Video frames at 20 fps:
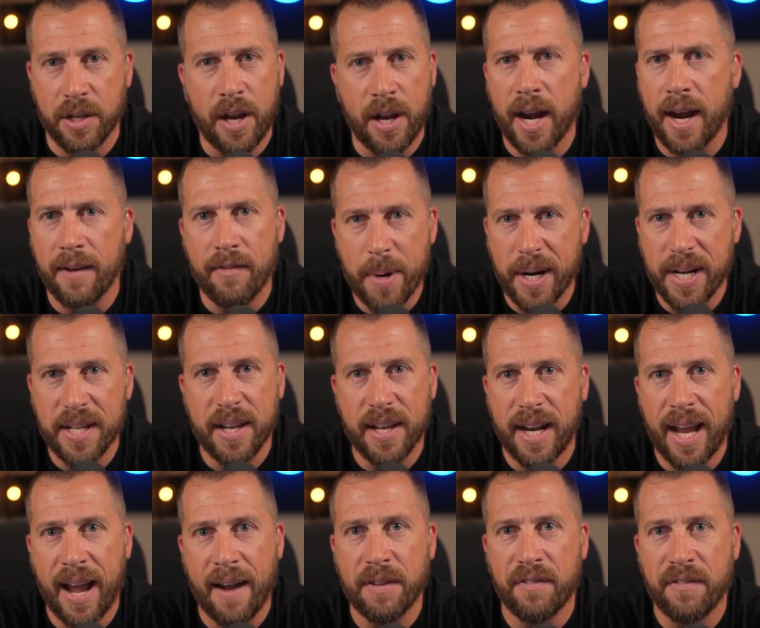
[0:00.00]
Not everybody's going to
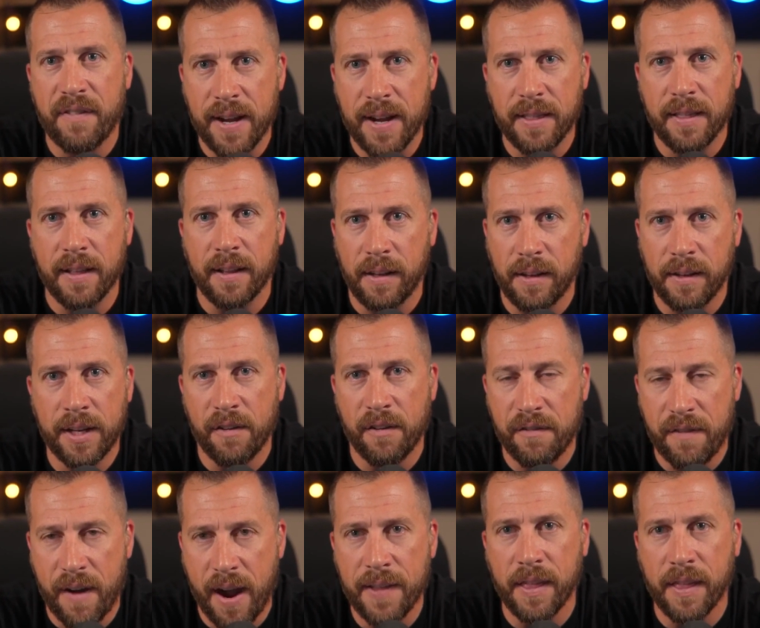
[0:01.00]
have to
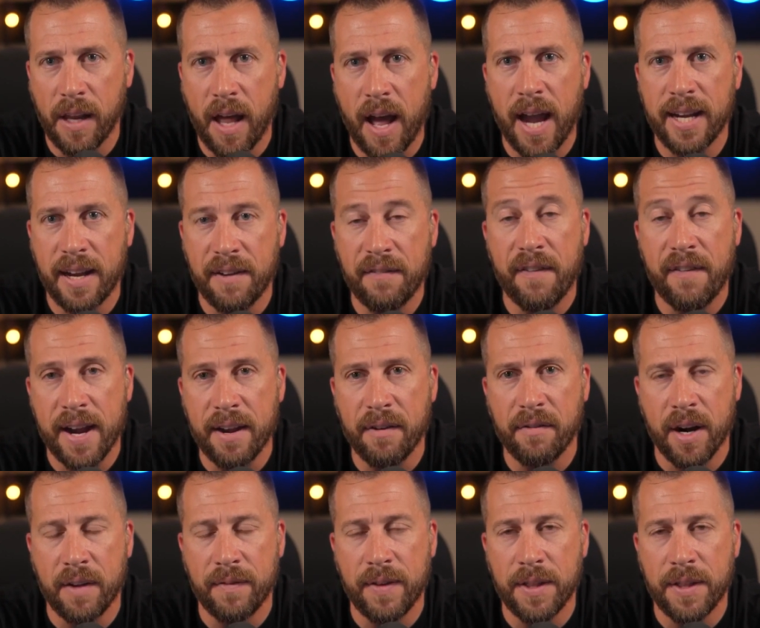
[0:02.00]
find the line and fight in
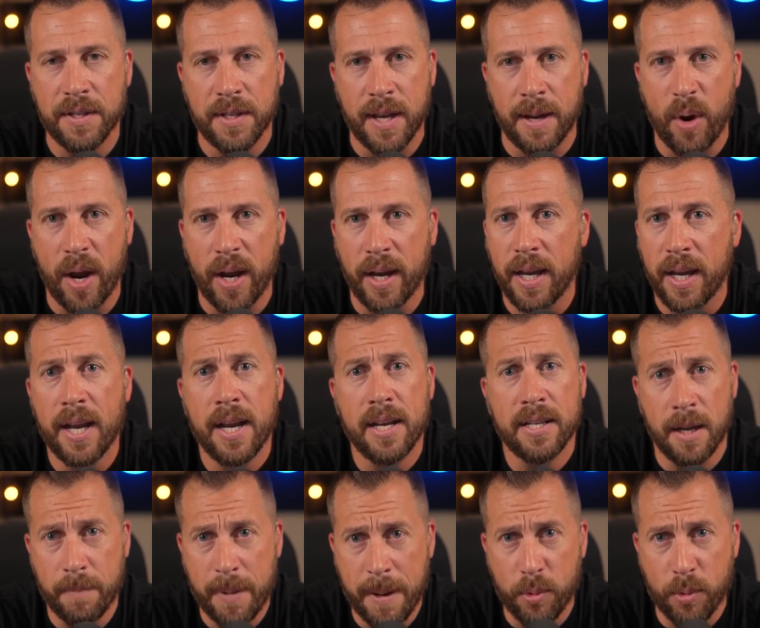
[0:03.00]
front of it the same way.
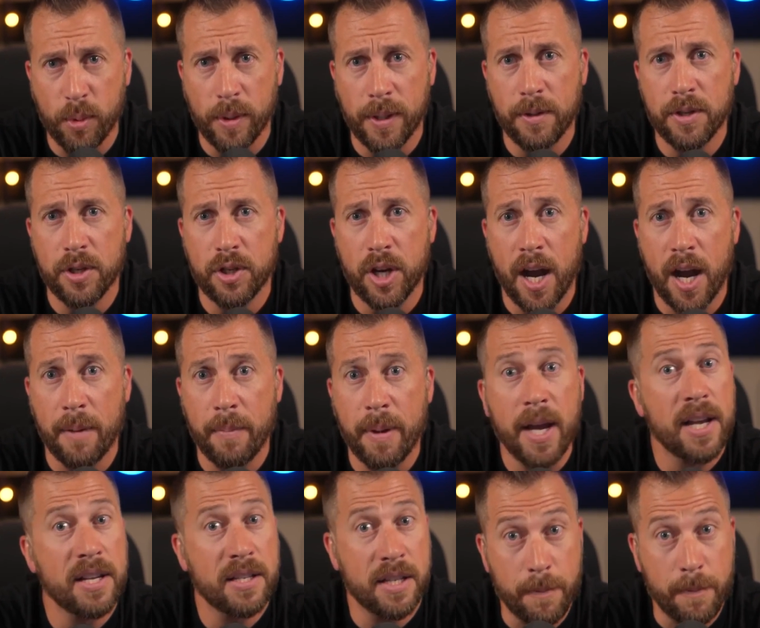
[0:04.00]
Some people will lose a job.
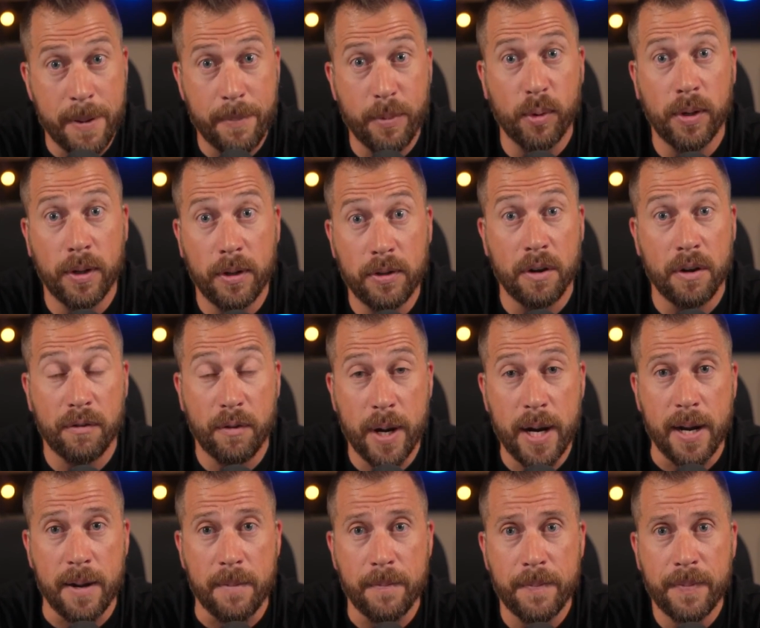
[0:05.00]
Some people will lose their
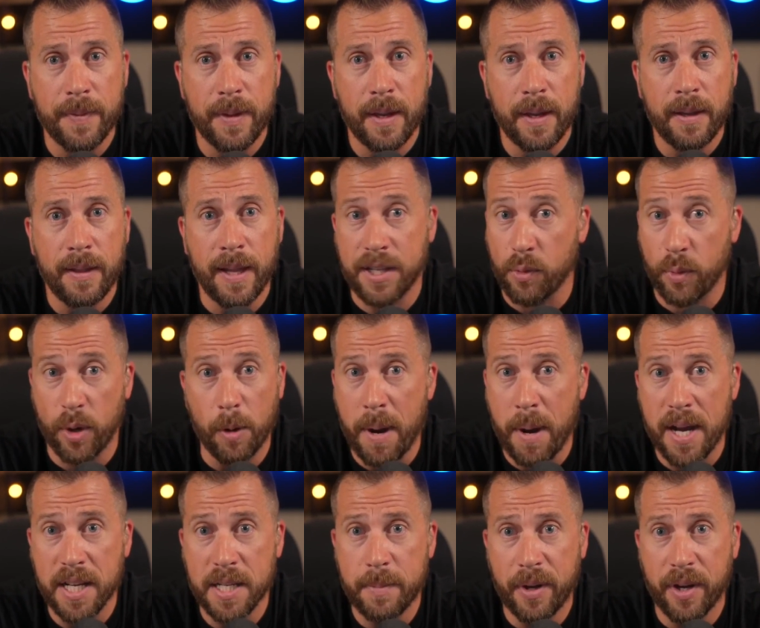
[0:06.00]
freedom. That's a real
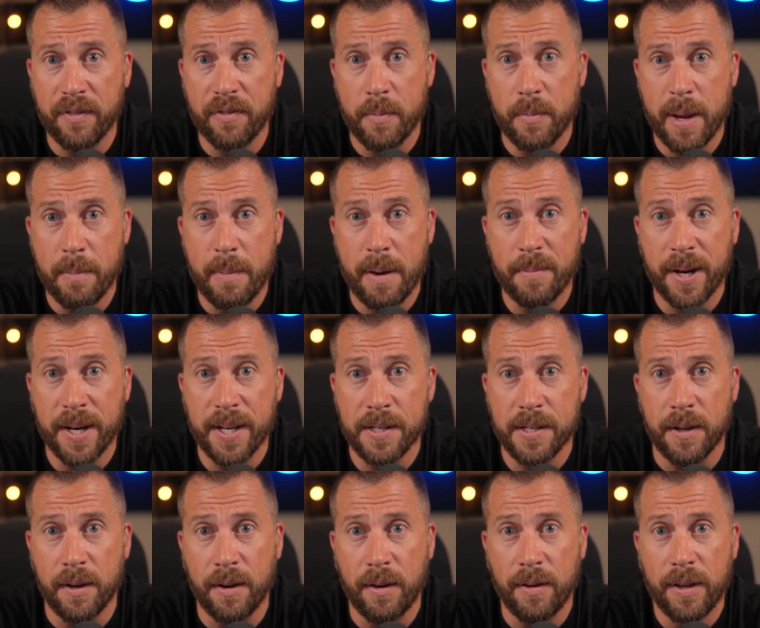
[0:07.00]
possibility for me and my buddies
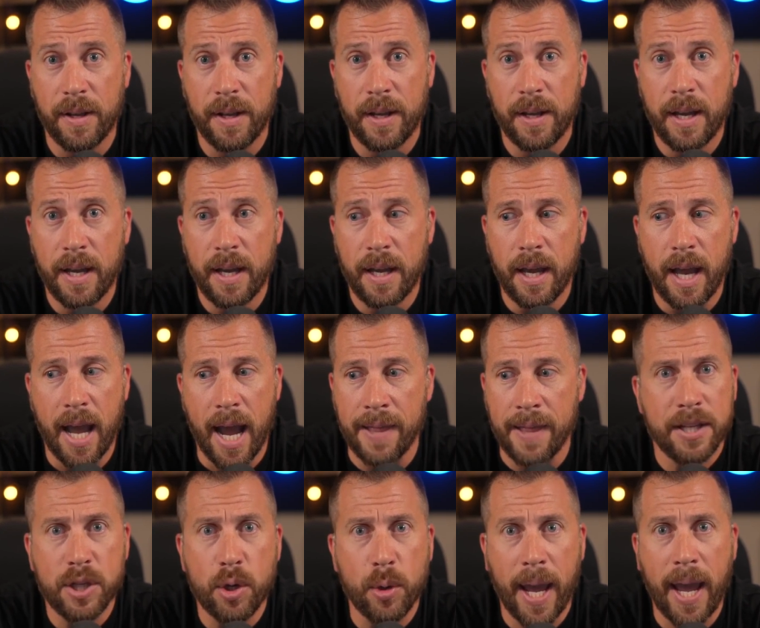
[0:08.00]
still. And
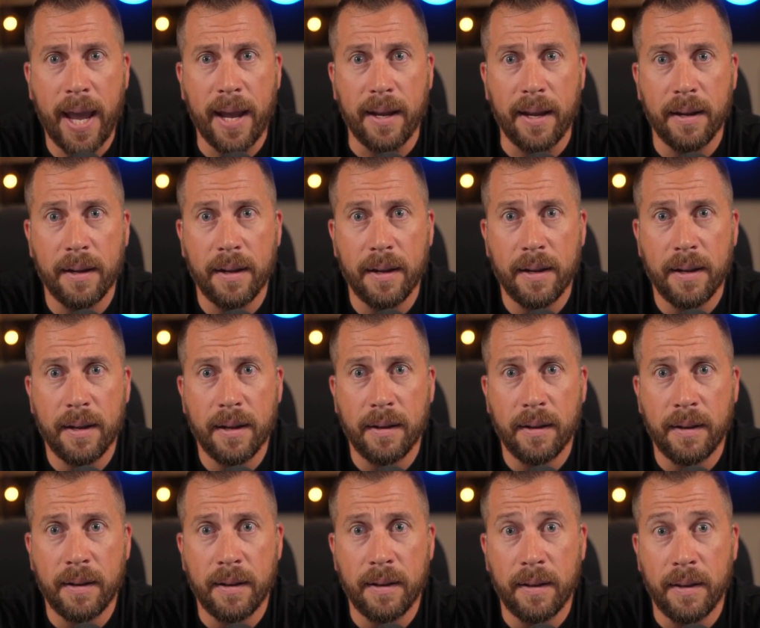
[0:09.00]
that's okay.
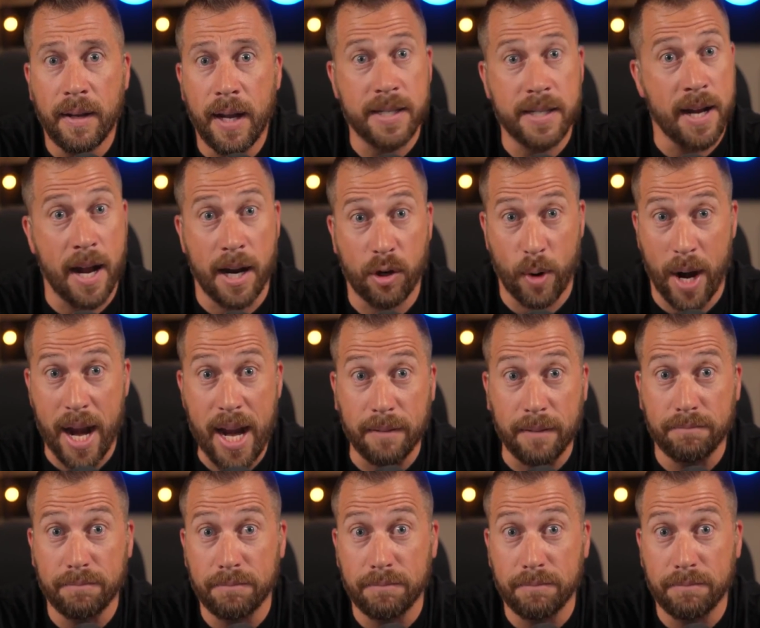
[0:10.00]
It's not great.